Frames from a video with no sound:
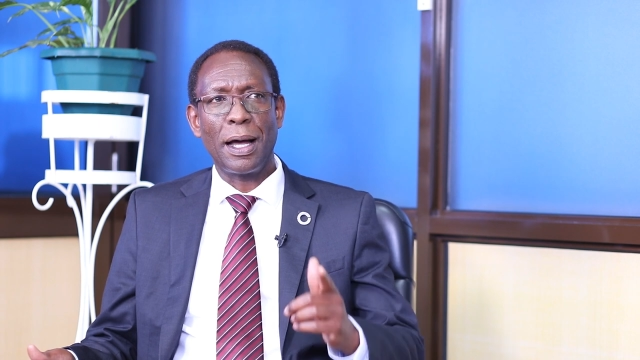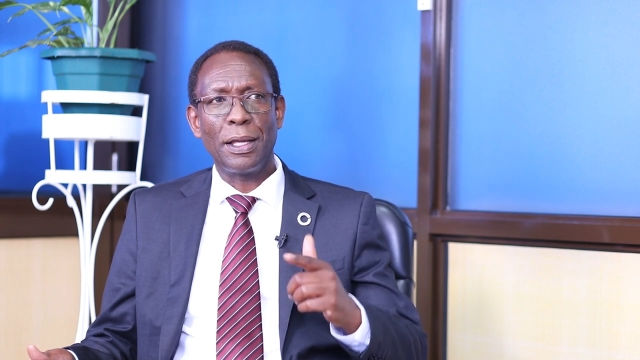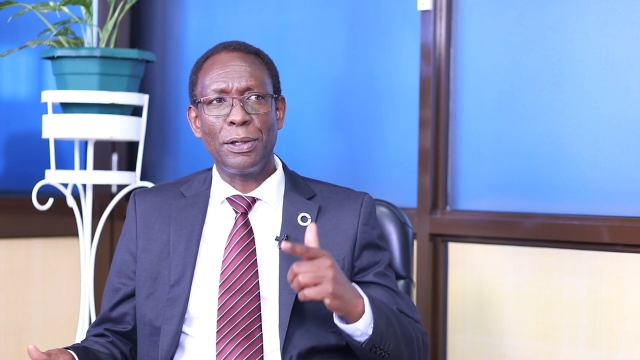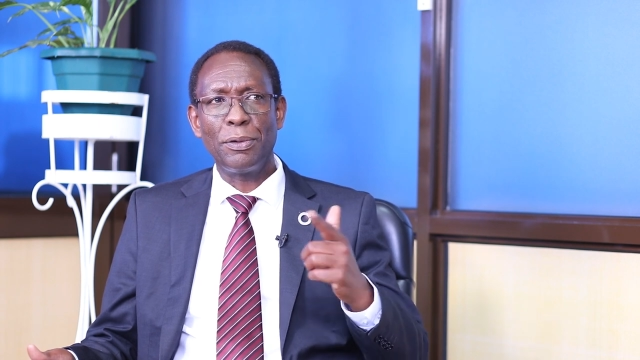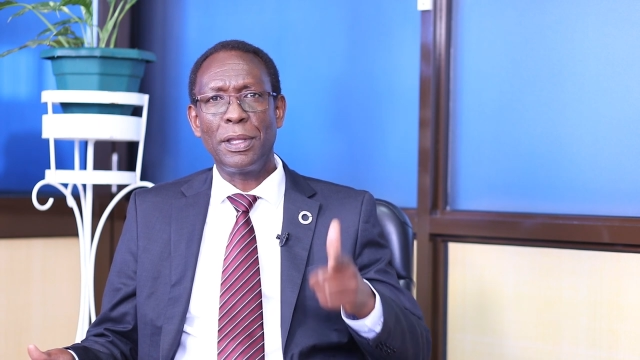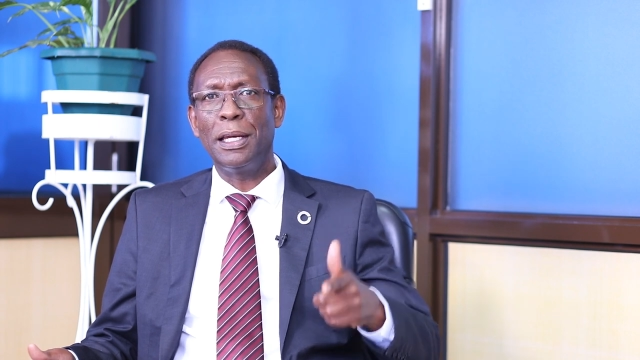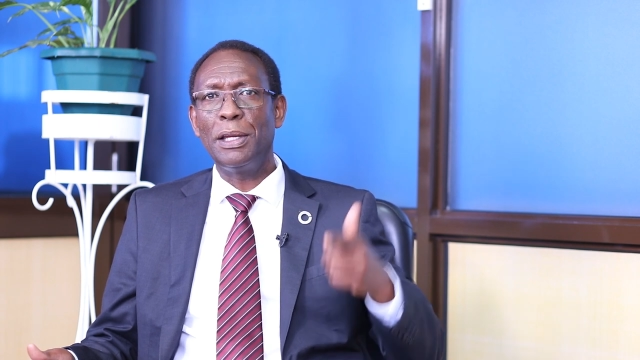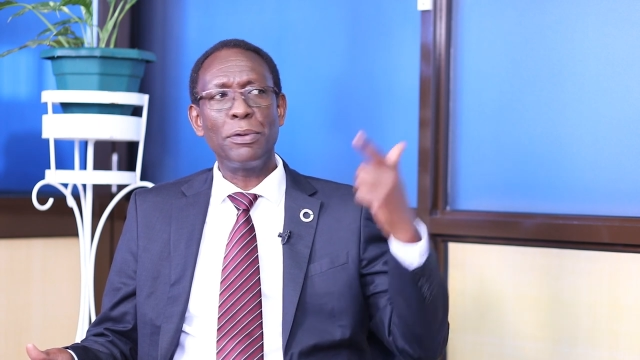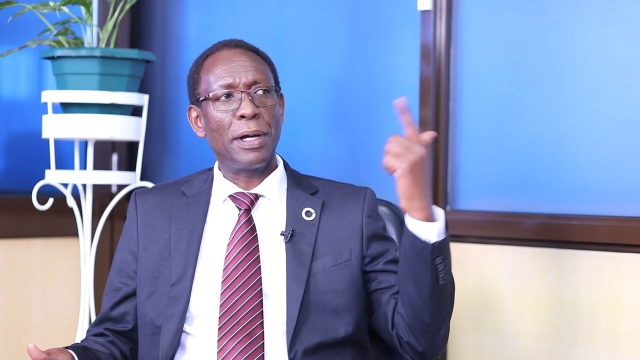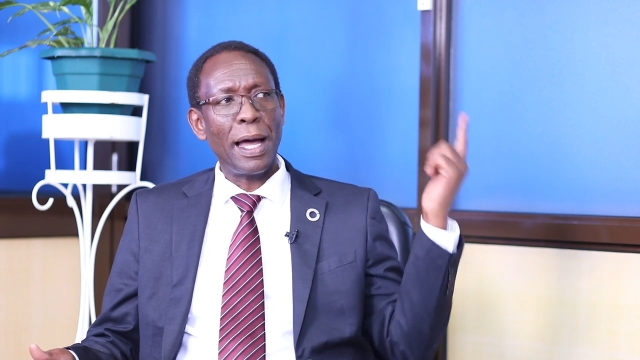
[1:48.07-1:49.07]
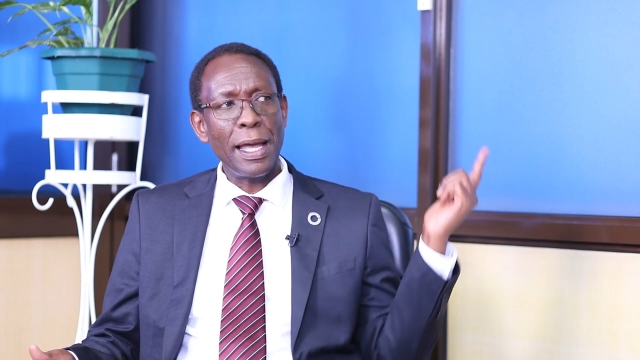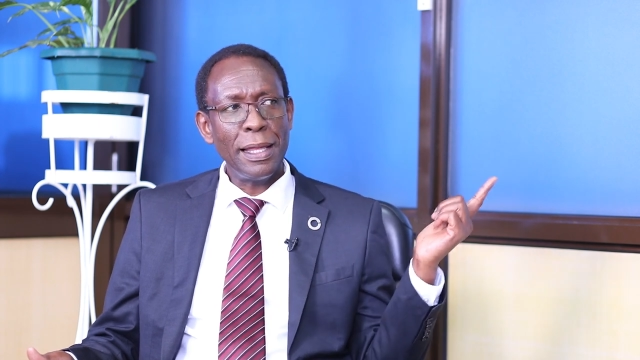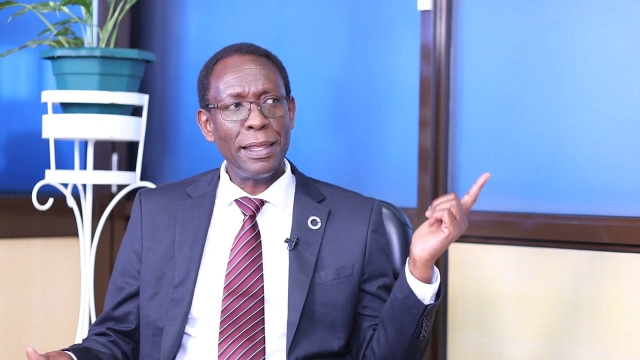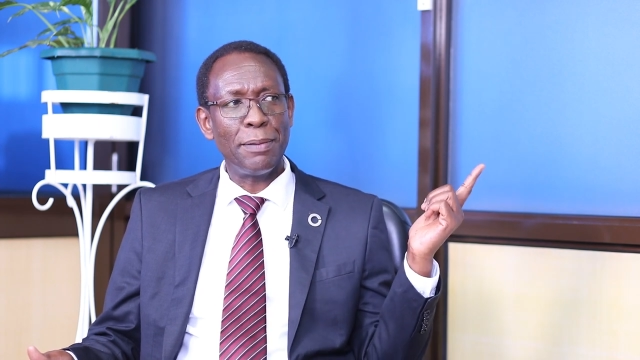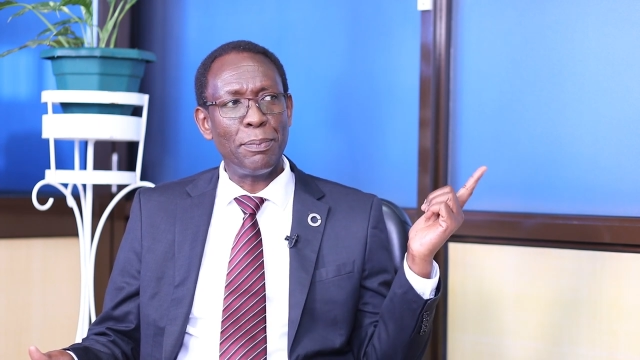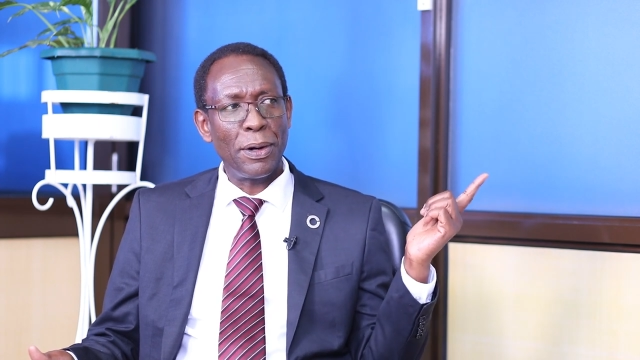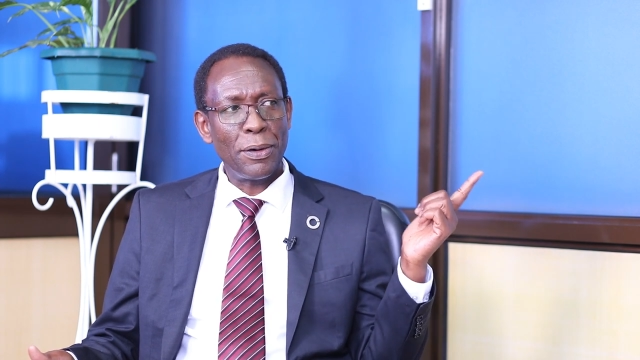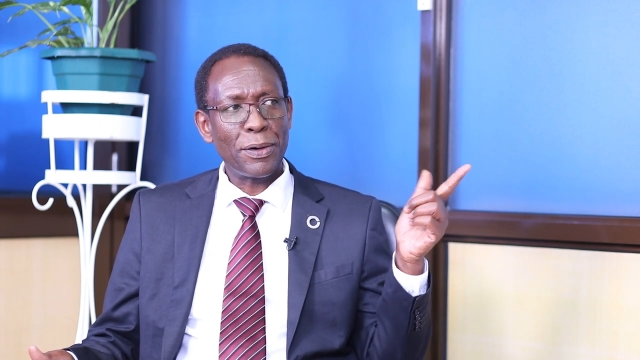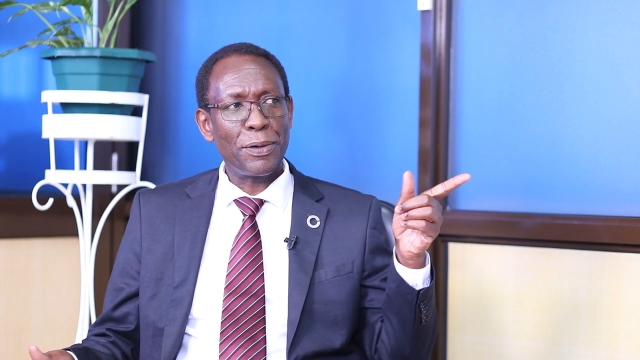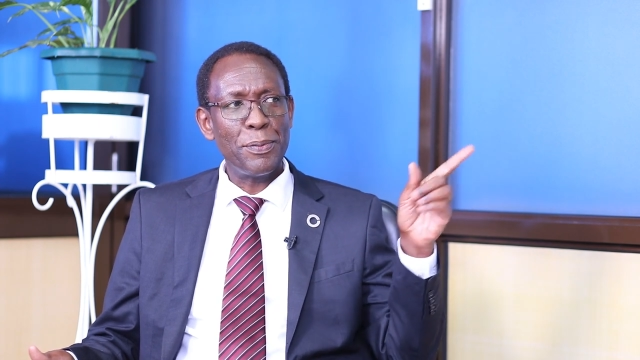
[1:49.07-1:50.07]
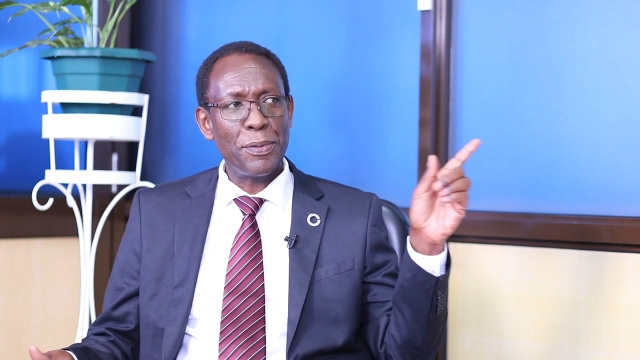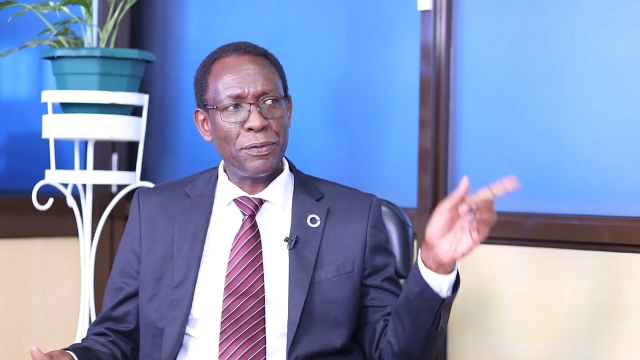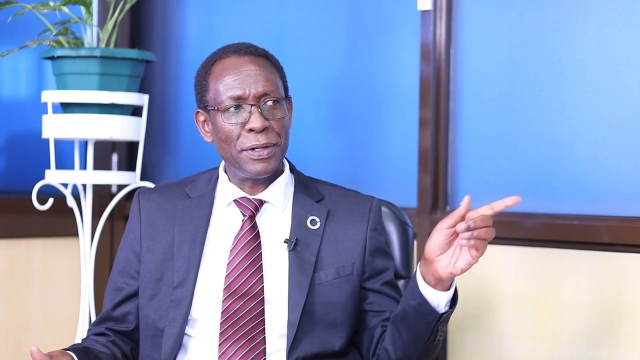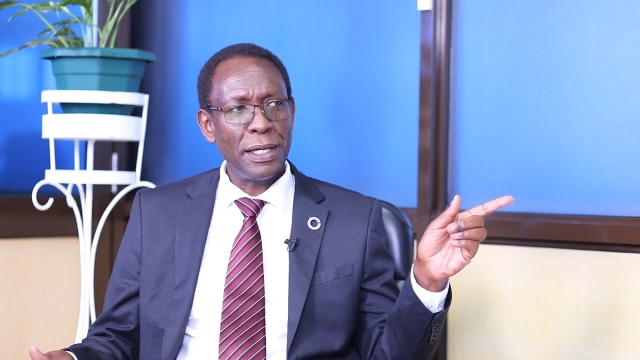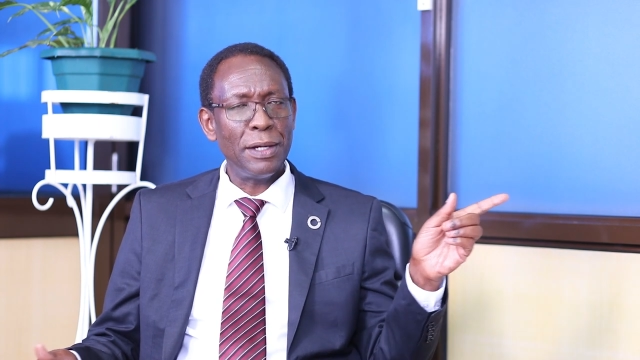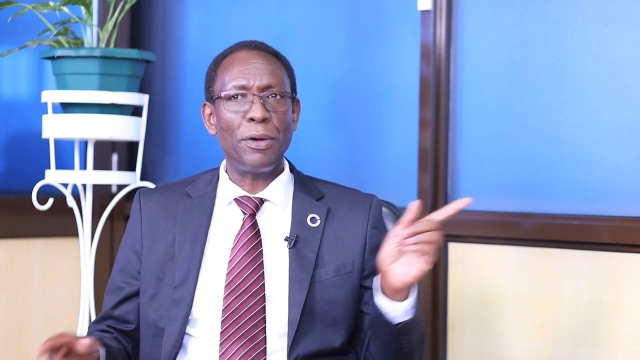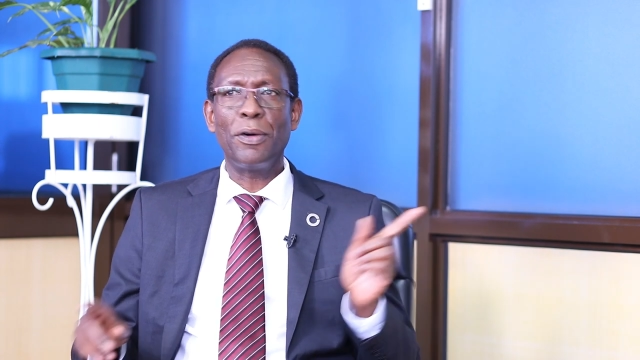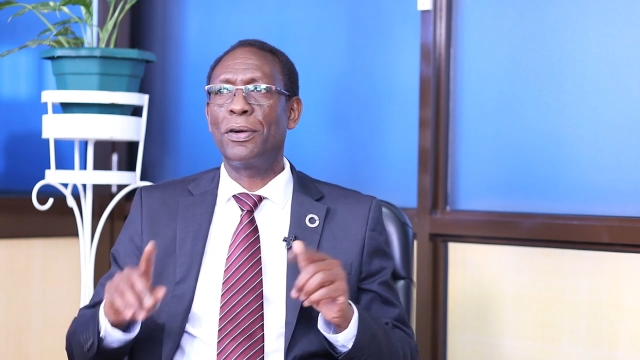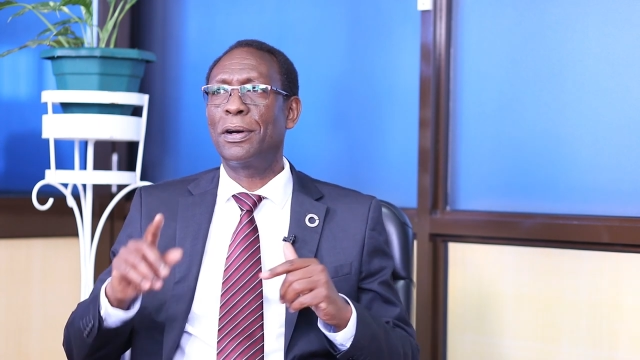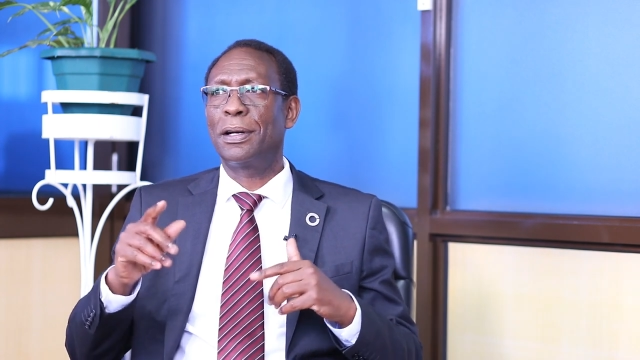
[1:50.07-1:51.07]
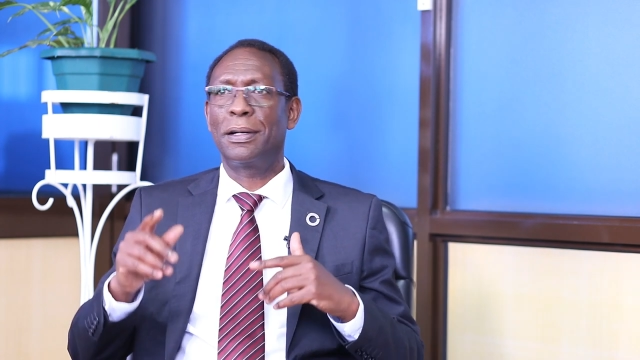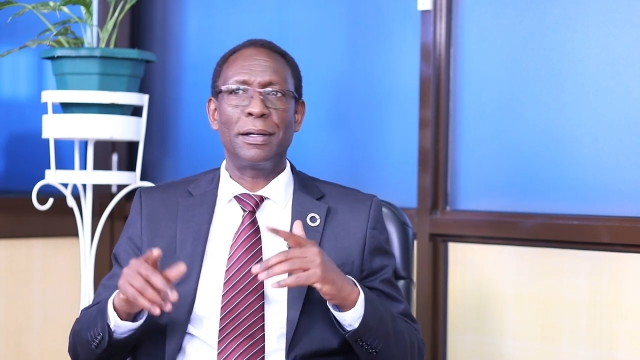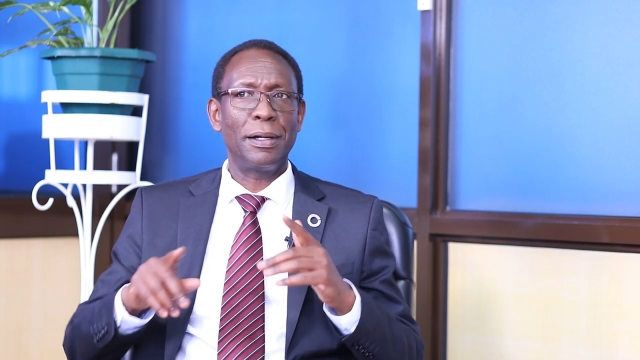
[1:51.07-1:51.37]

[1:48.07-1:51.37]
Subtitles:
are you the new guy in the block who moved in, or